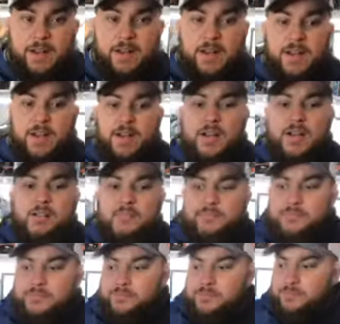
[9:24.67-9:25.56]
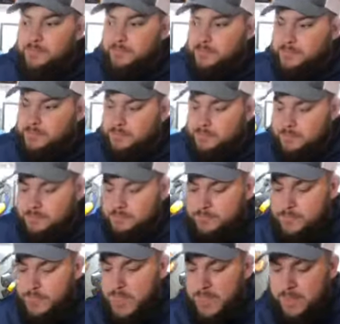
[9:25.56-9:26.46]

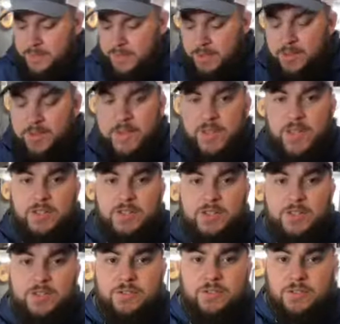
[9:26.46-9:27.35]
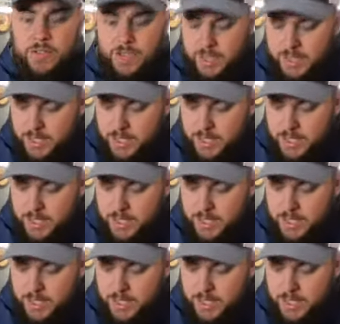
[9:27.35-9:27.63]
The other thing too,